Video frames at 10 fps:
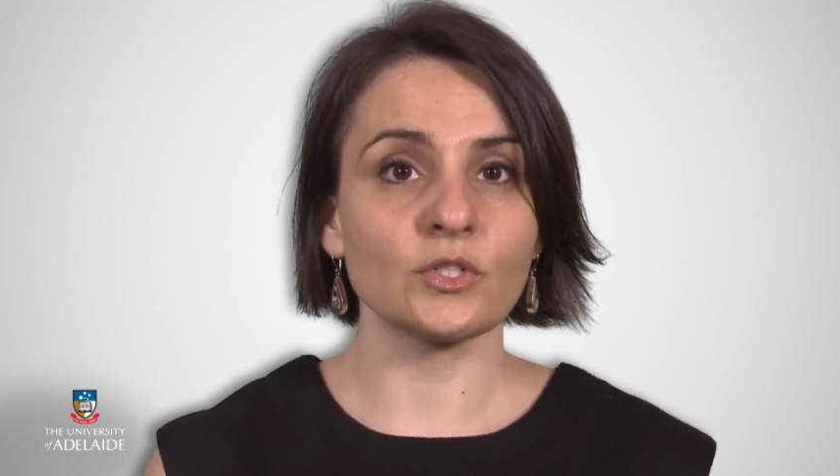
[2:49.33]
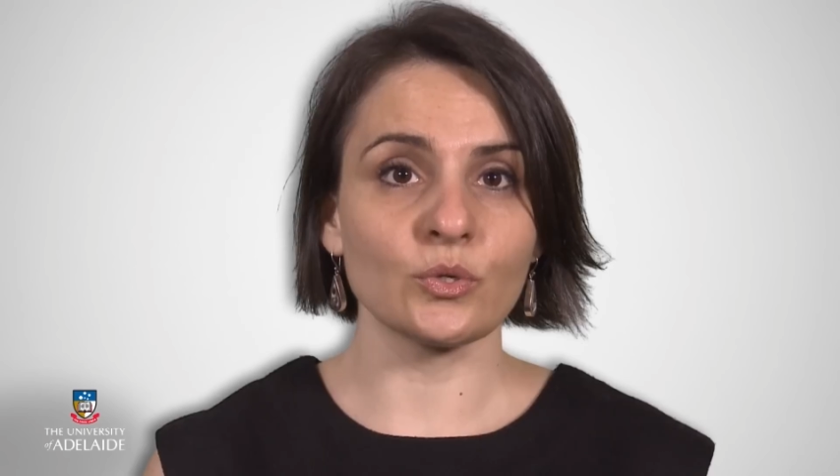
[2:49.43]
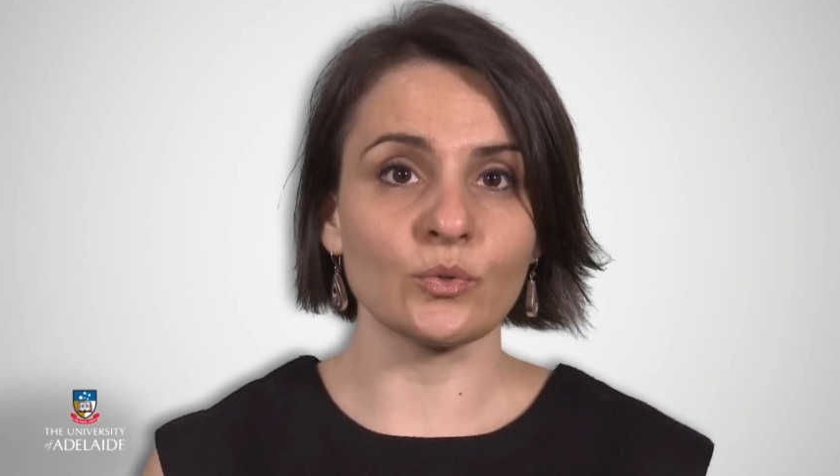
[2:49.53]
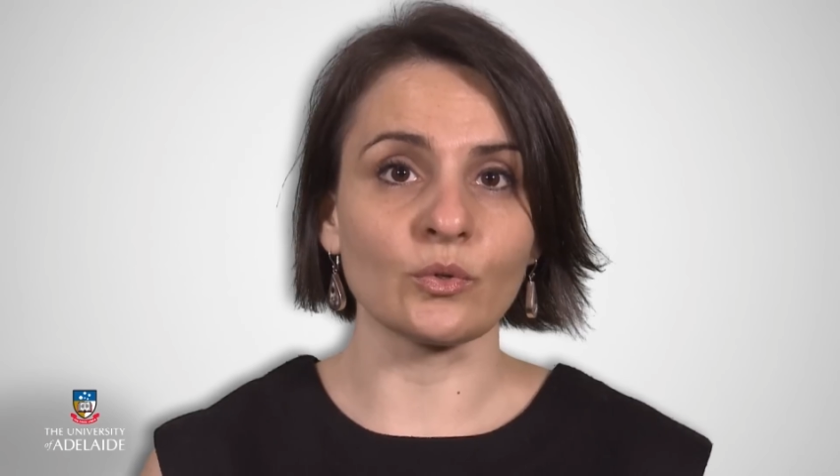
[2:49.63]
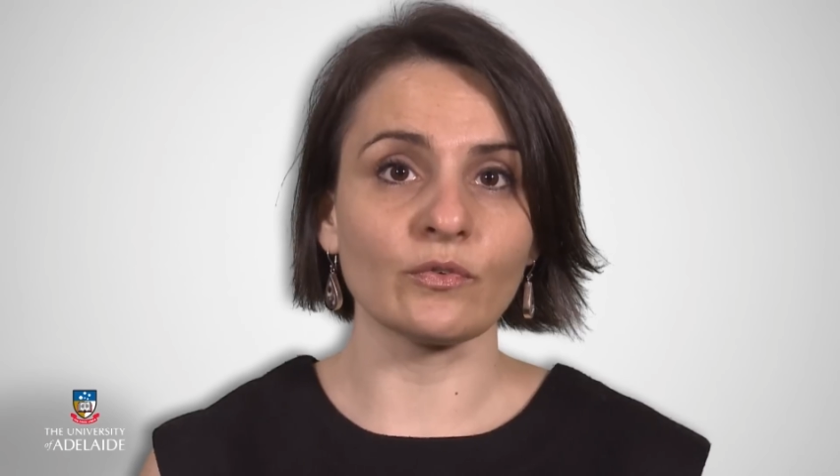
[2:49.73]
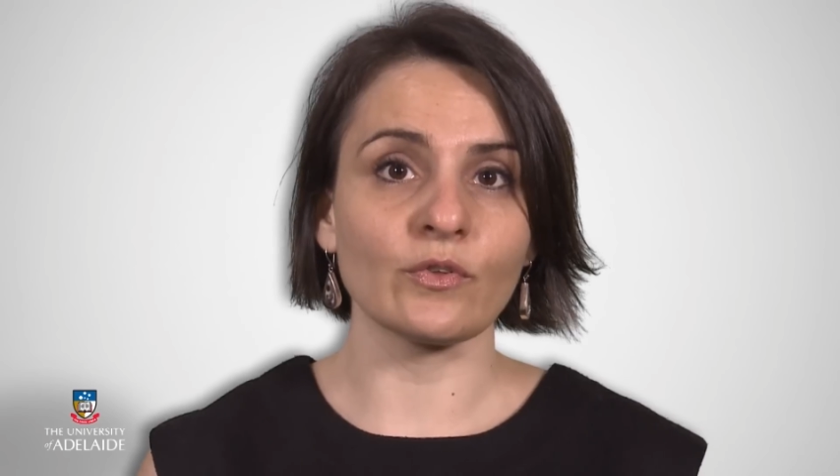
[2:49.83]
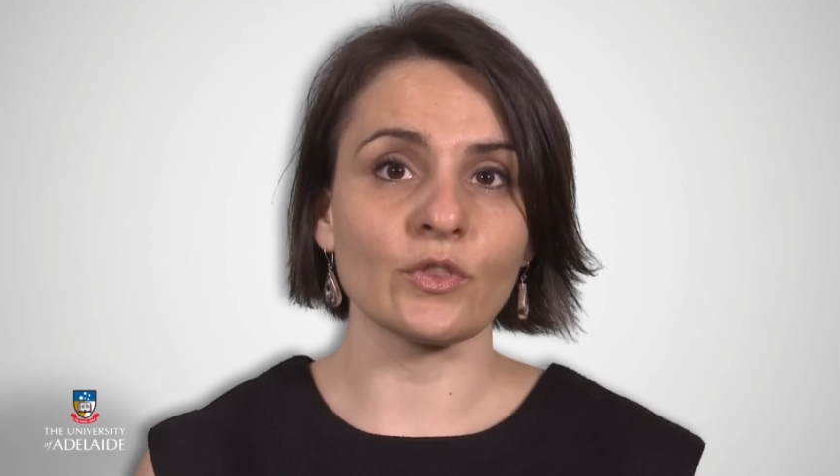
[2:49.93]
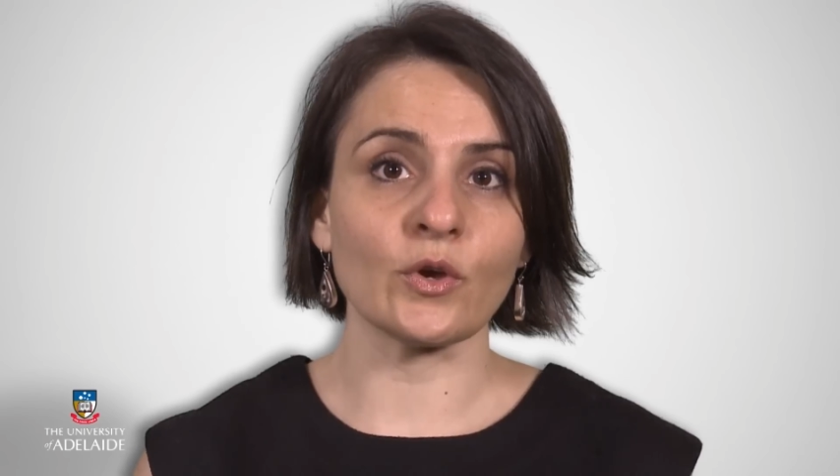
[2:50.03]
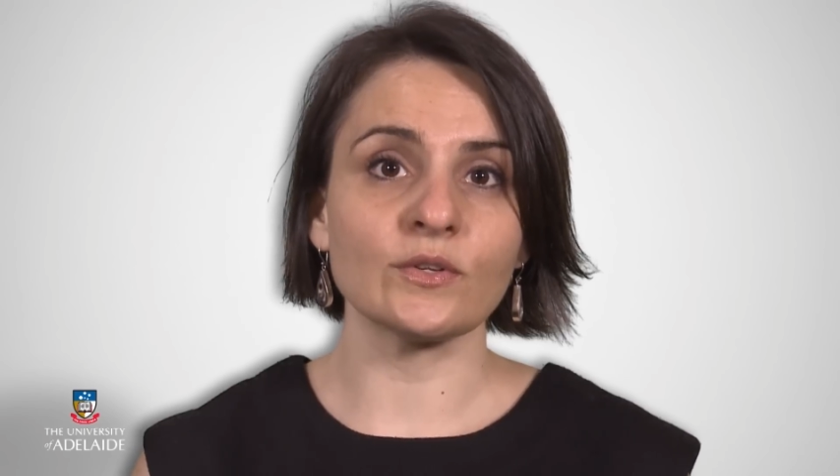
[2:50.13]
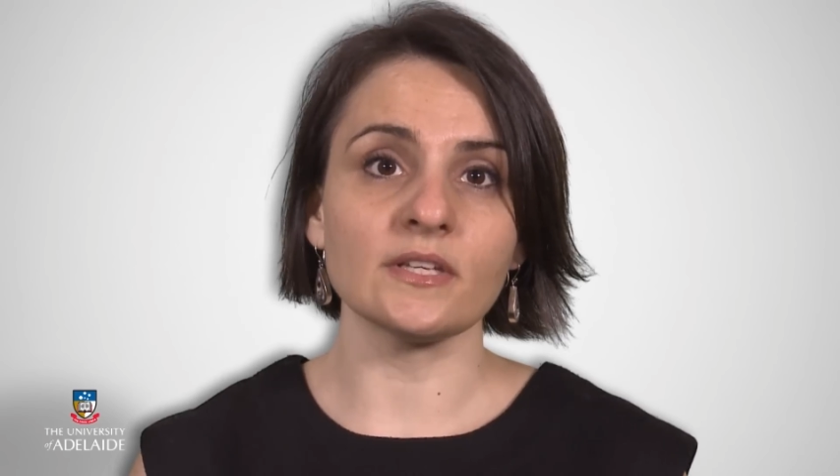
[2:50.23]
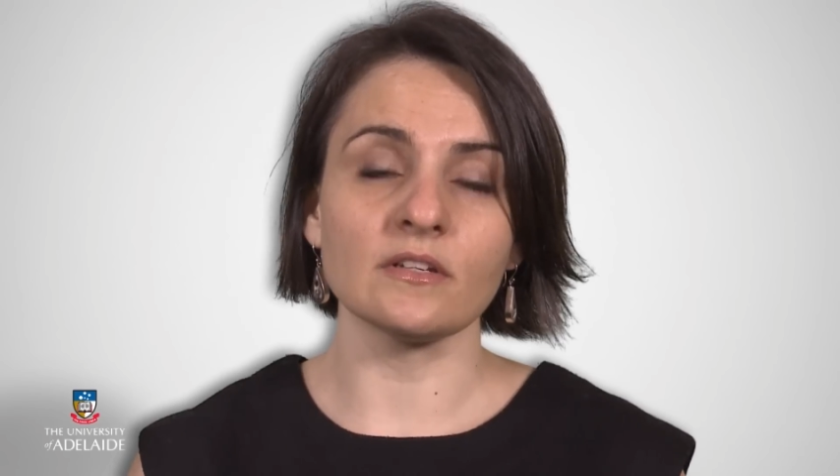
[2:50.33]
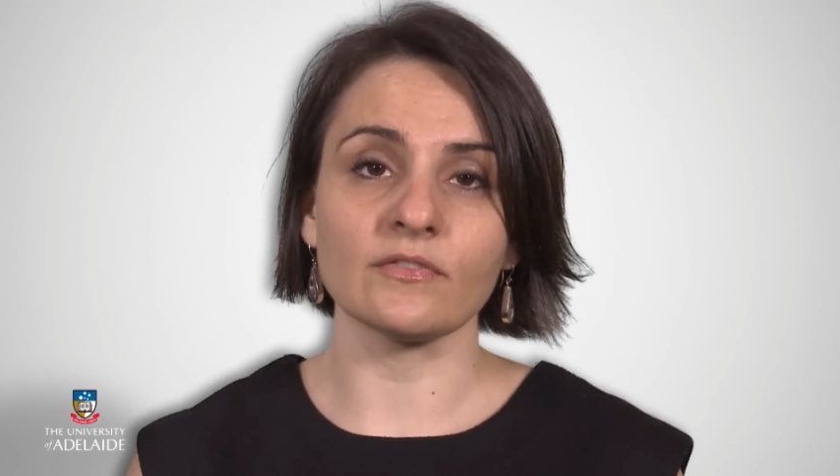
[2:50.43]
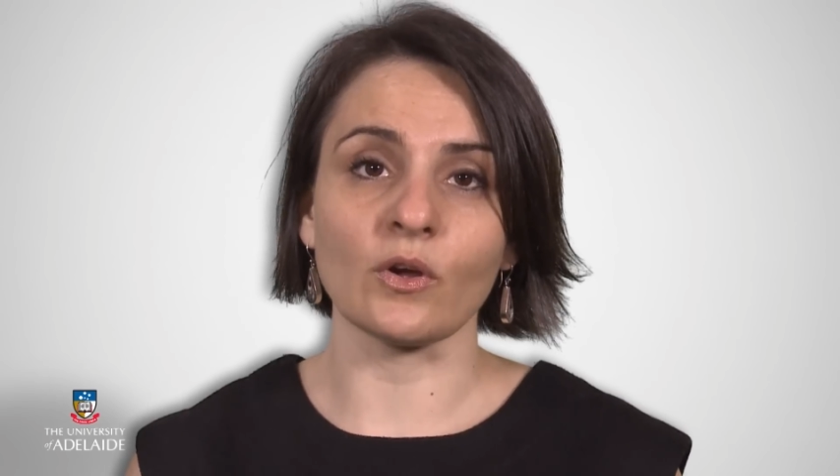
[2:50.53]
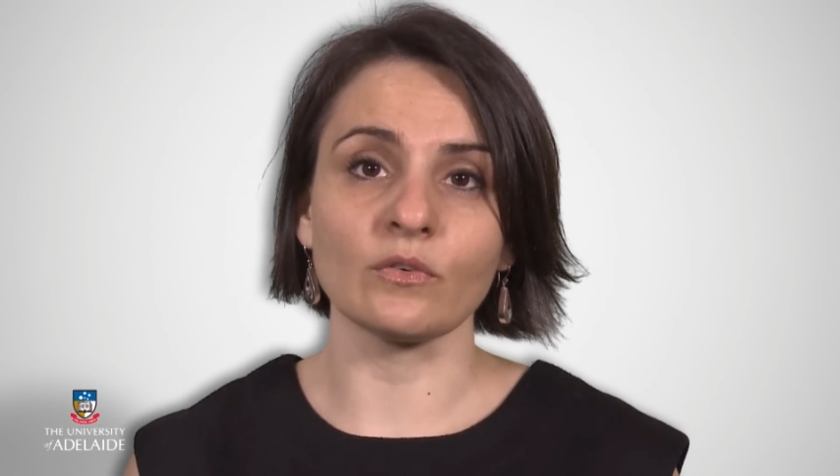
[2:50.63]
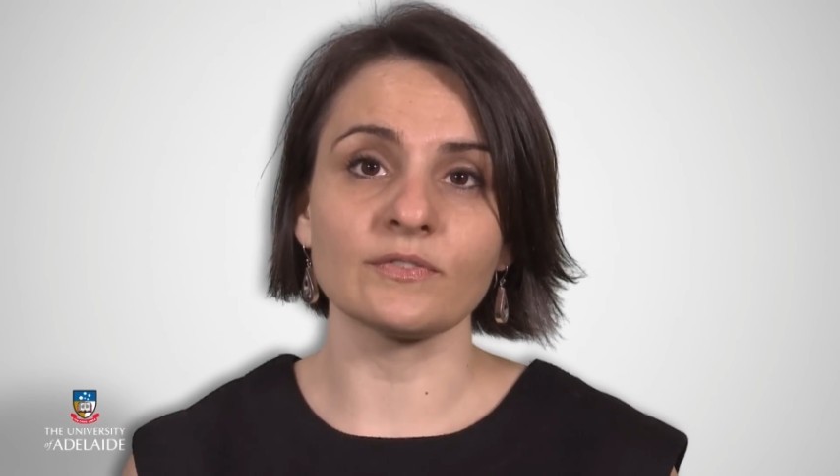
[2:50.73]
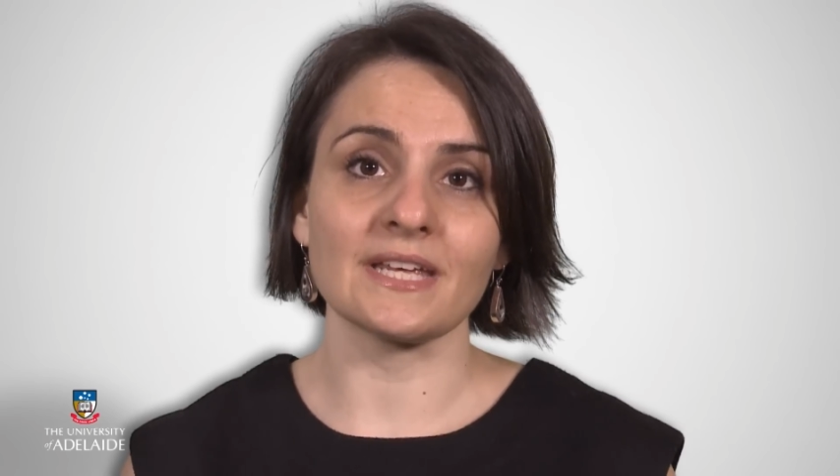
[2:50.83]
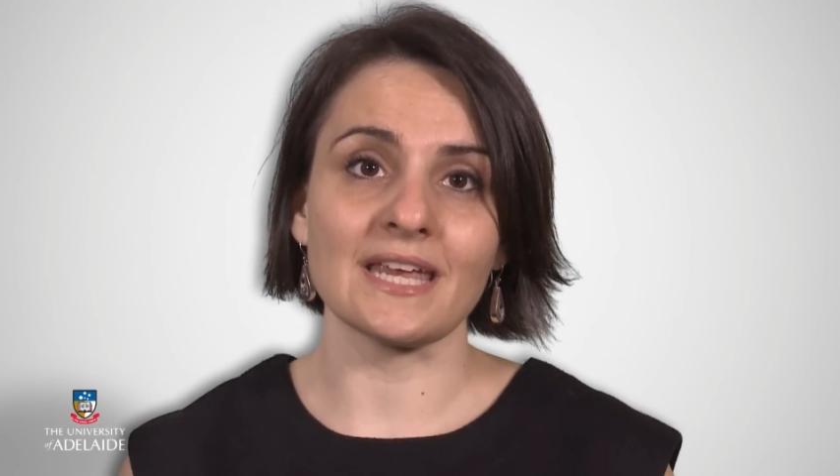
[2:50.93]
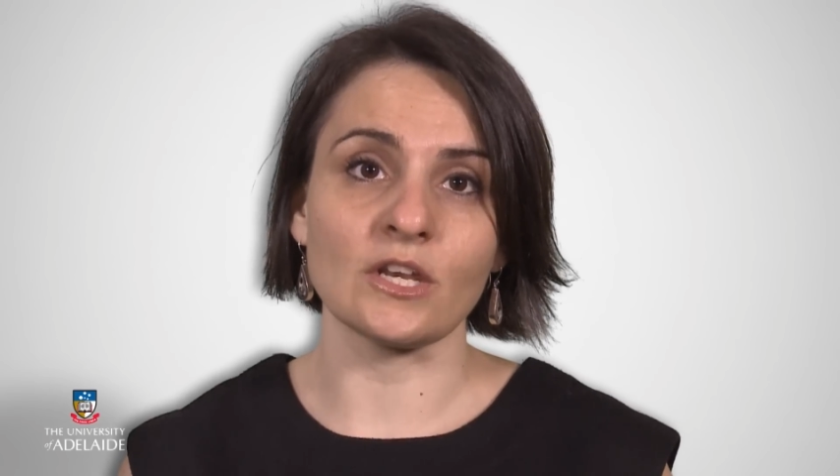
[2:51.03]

tool for those involved